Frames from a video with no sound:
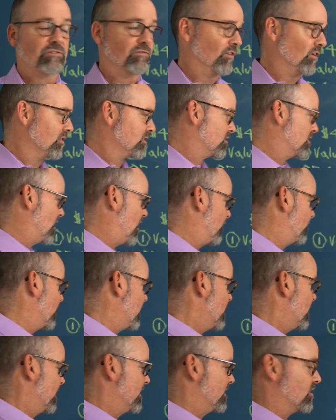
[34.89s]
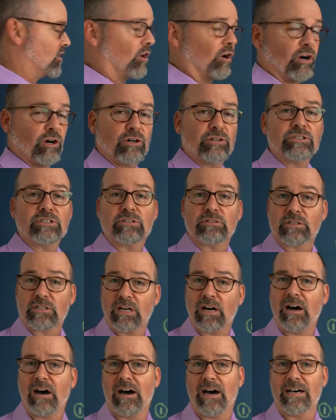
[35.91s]
First off is all your
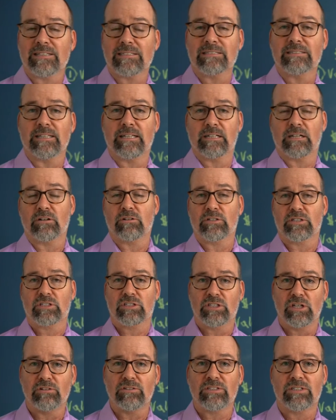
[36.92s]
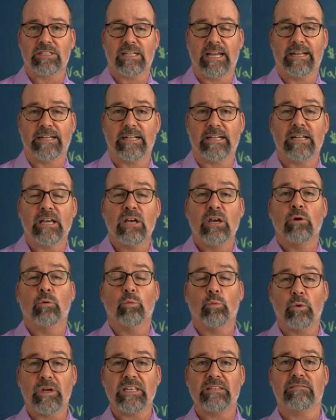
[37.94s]
costs that are associated
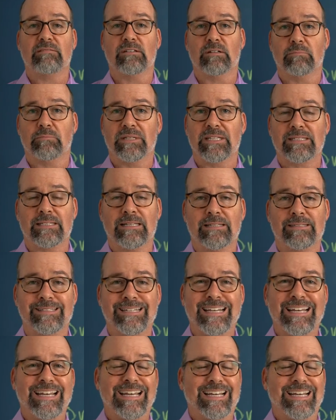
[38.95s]
with your business.